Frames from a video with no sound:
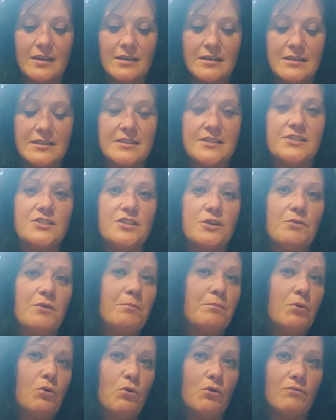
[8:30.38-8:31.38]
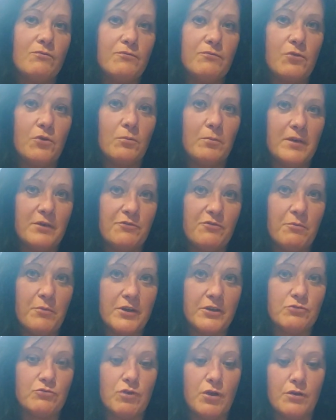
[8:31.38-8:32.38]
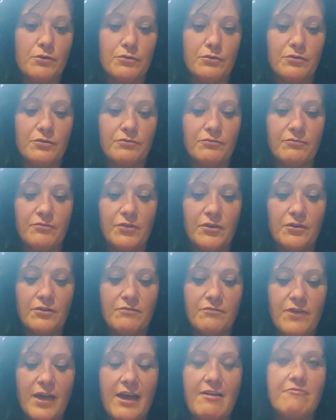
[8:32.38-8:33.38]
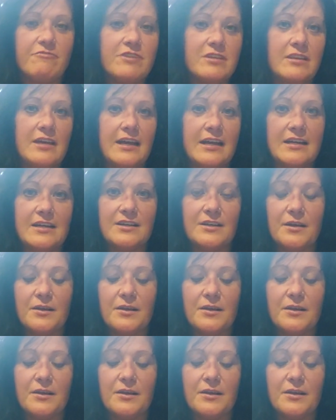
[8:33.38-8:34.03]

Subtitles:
so important for me, for my growth, for everything.